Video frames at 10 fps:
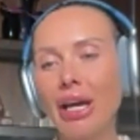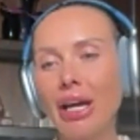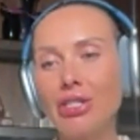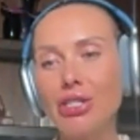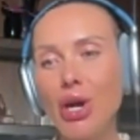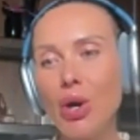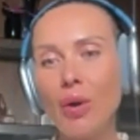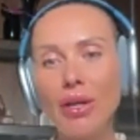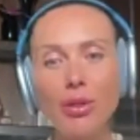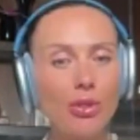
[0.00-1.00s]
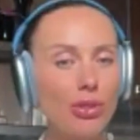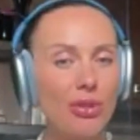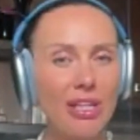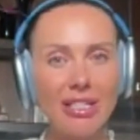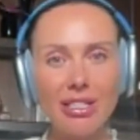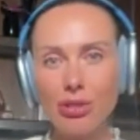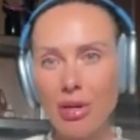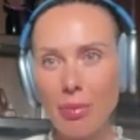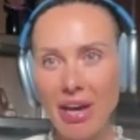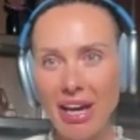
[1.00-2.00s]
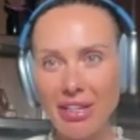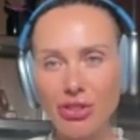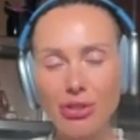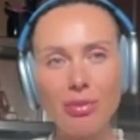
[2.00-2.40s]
So it was related to my passion,